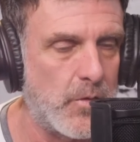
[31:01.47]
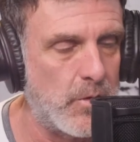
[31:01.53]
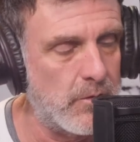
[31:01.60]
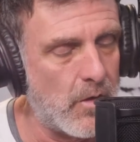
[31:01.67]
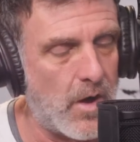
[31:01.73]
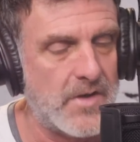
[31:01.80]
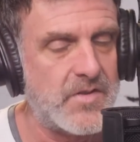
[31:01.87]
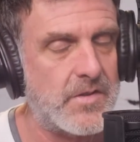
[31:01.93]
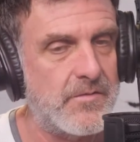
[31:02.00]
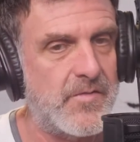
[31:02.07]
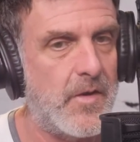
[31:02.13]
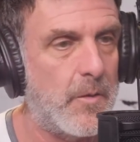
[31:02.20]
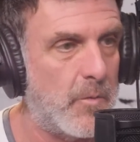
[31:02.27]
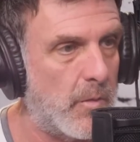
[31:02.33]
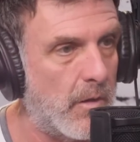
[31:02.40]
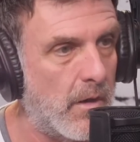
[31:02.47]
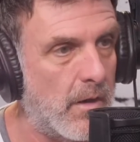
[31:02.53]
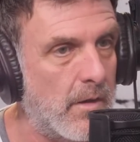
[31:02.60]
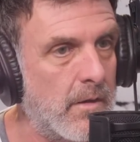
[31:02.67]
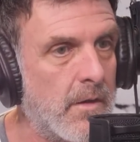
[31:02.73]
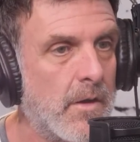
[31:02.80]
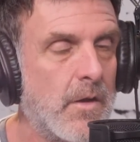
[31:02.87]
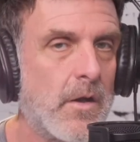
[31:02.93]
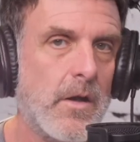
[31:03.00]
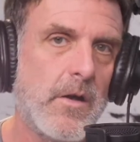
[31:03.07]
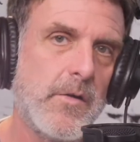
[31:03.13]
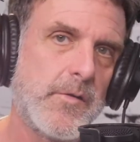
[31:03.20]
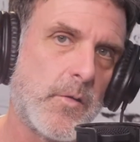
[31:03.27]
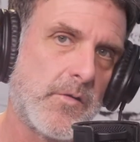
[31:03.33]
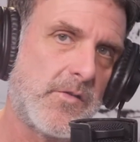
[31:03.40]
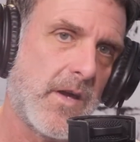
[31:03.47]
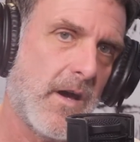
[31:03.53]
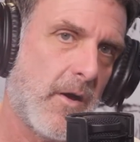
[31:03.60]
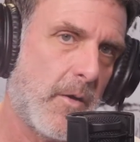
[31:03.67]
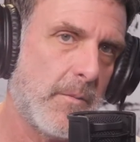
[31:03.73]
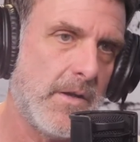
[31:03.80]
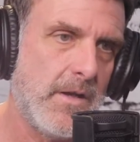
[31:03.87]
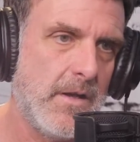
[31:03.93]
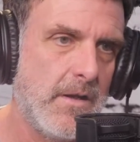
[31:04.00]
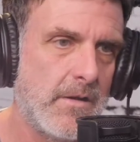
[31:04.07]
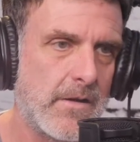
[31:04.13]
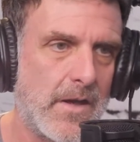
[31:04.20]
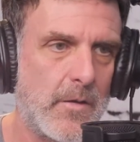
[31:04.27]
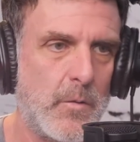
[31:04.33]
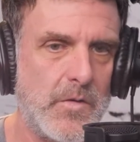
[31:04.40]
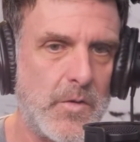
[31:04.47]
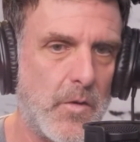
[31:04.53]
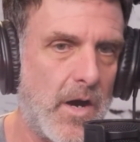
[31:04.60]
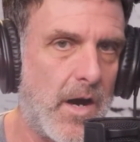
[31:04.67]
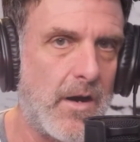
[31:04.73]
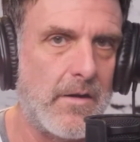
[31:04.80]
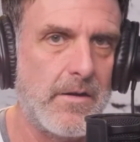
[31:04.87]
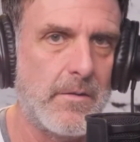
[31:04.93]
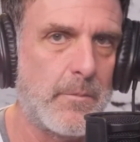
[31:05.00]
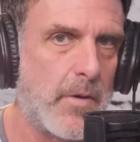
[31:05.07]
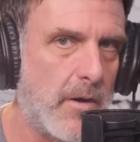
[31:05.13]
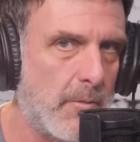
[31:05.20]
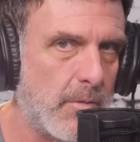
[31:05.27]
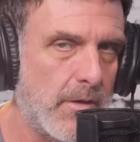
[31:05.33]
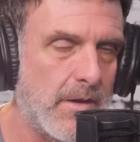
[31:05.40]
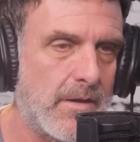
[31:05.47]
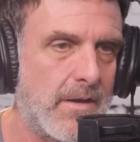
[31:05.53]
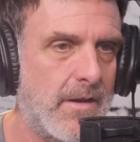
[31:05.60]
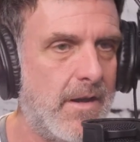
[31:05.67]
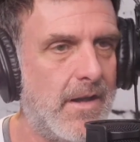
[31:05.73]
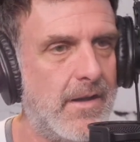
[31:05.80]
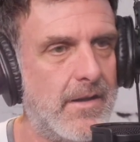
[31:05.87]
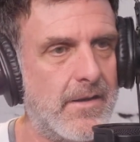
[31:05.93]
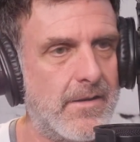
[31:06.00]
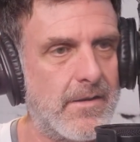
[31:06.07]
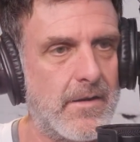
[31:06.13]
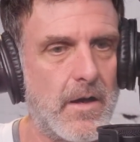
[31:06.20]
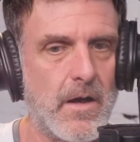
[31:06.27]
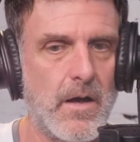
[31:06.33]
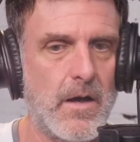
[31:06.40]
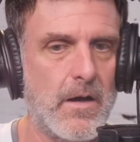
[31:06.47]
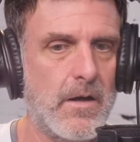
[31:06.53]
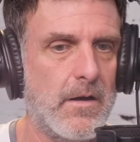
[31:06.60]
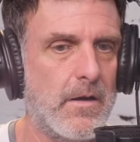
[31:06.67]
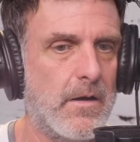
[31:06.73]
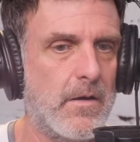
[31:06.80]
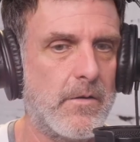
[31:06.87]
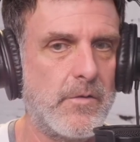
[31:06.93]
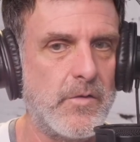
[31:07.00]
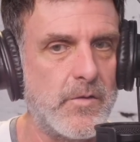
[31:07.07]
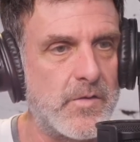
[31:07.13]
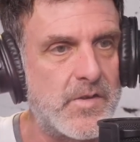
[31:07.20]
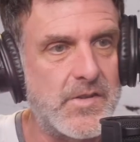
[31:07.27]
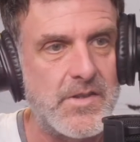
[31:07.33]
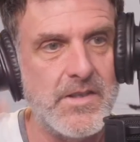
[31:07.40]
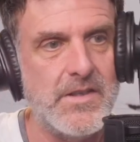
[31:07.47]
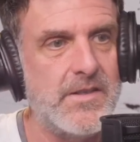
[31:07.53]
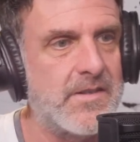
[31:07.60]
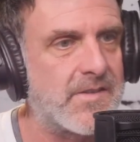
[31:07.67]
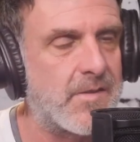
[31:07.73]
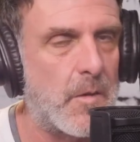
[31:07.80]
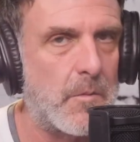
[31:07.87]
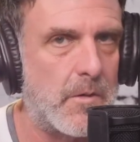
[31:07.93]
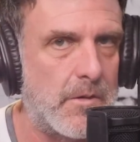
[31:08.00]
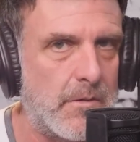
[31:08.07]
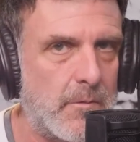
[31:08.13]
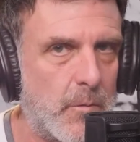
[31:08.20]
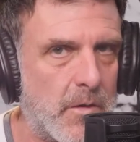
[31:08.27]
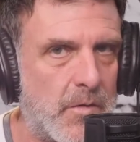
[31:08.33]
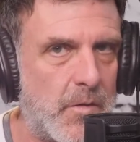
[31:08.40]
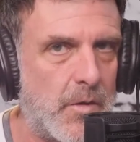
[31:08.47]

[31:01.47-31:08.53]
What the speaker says: launched in February. So tell me, like, when you're out in public and you see someone with your